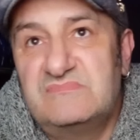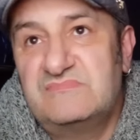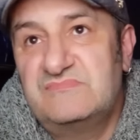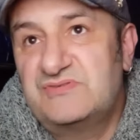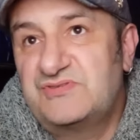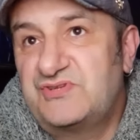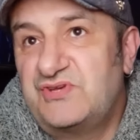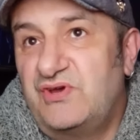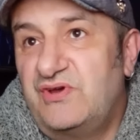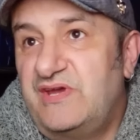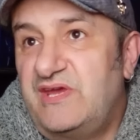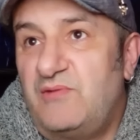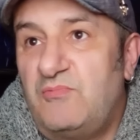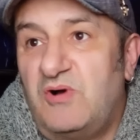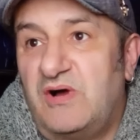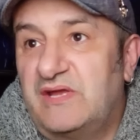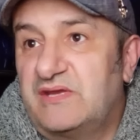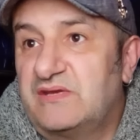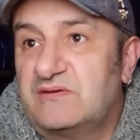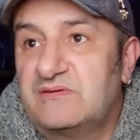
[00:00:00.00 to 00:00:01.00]

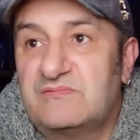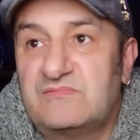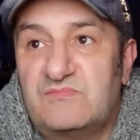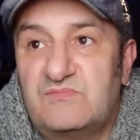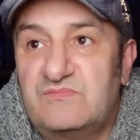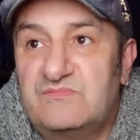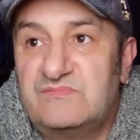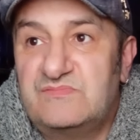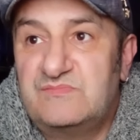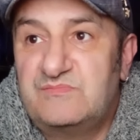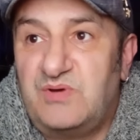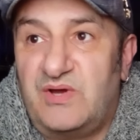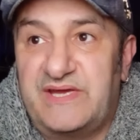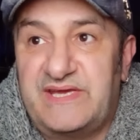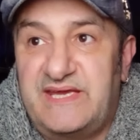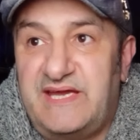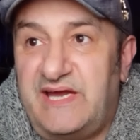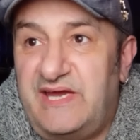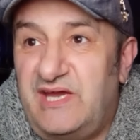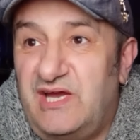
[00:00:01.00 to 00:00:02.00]
31 by
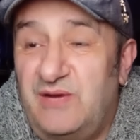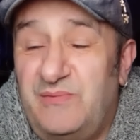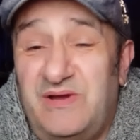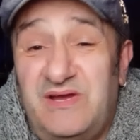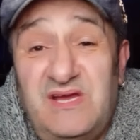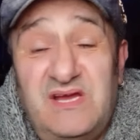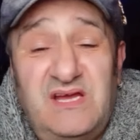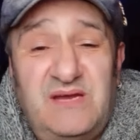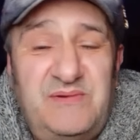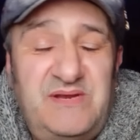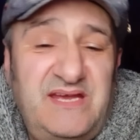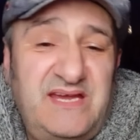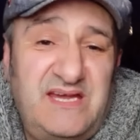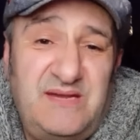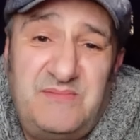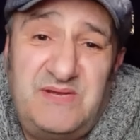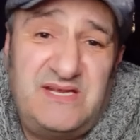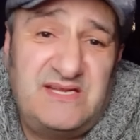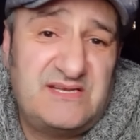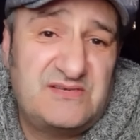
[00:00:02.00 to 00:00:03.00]
KO. But I mean,
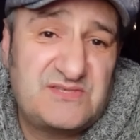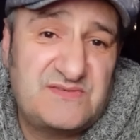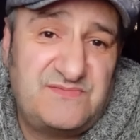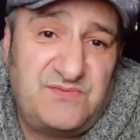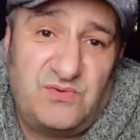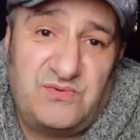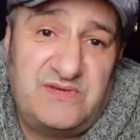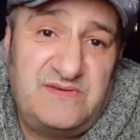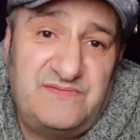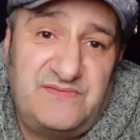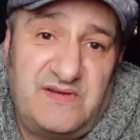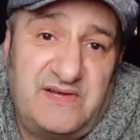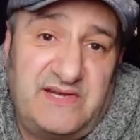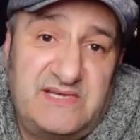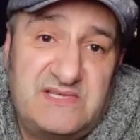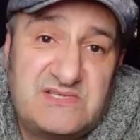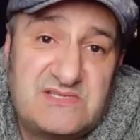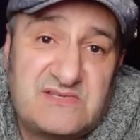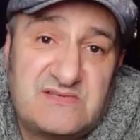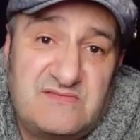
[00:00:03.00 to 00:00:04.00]
how many of those 40
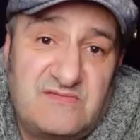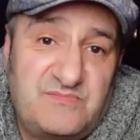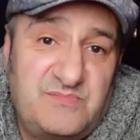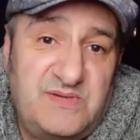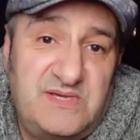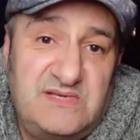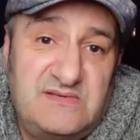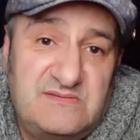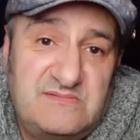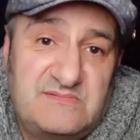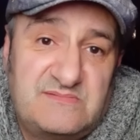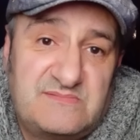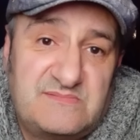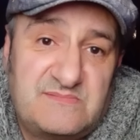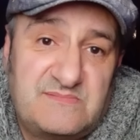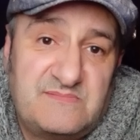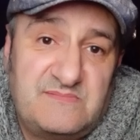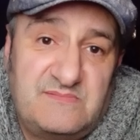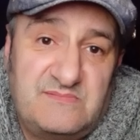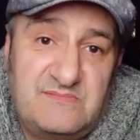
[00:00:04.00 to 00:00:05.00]
fights have been
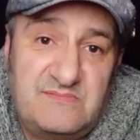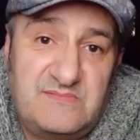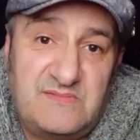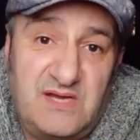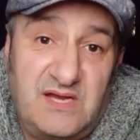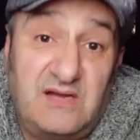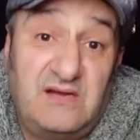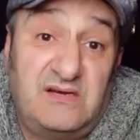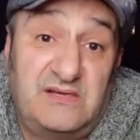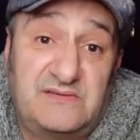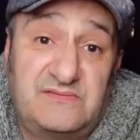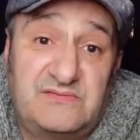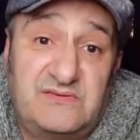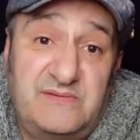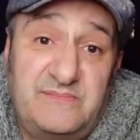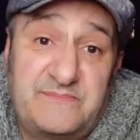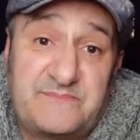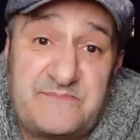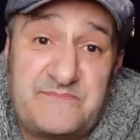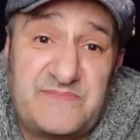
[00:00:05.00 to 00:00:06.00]
hard for
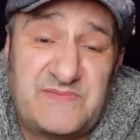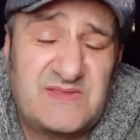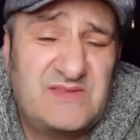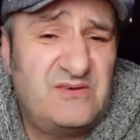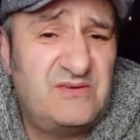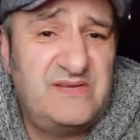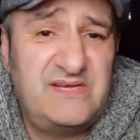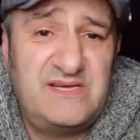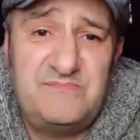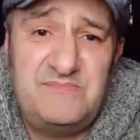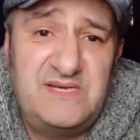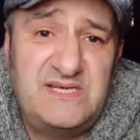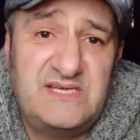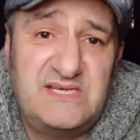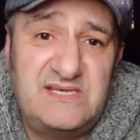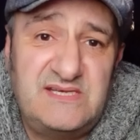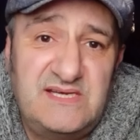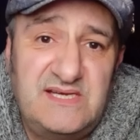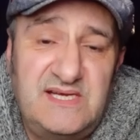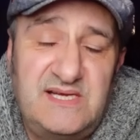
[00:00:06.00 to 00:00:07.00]
him? Not that
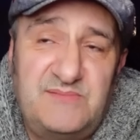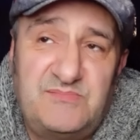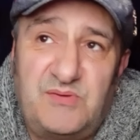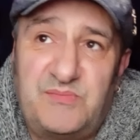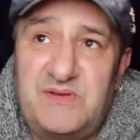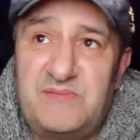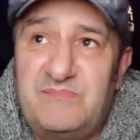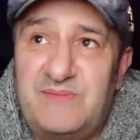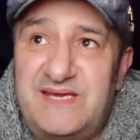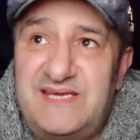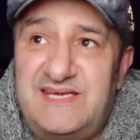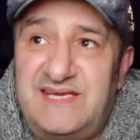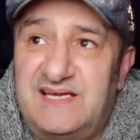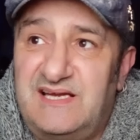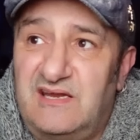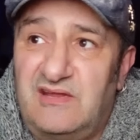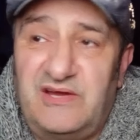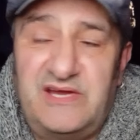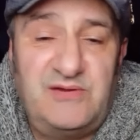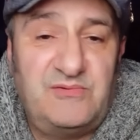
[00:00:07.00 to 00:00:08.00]
many. Probably making
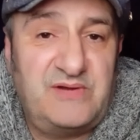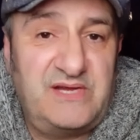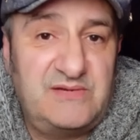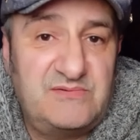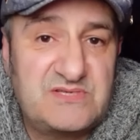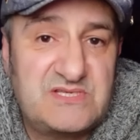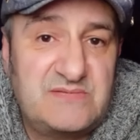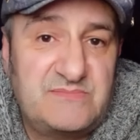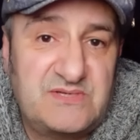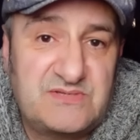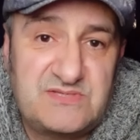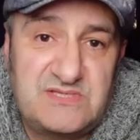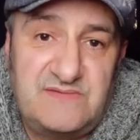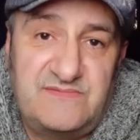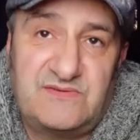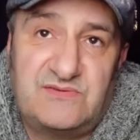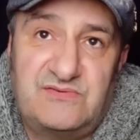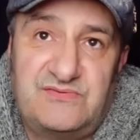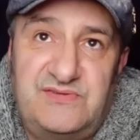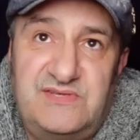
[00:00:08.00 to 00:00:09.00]
lightweight was the most
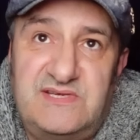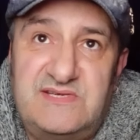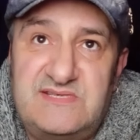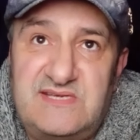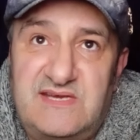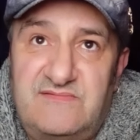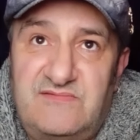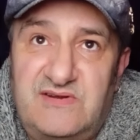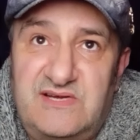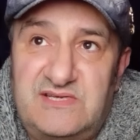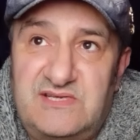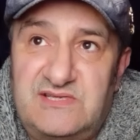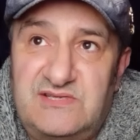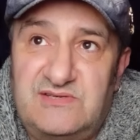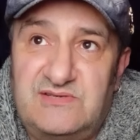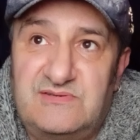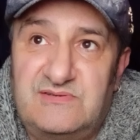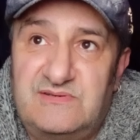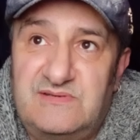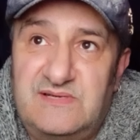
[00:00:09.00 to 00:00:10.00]
difficult thing he's ever had to
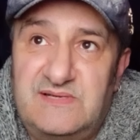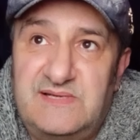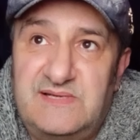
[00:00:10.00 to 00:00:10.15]
do.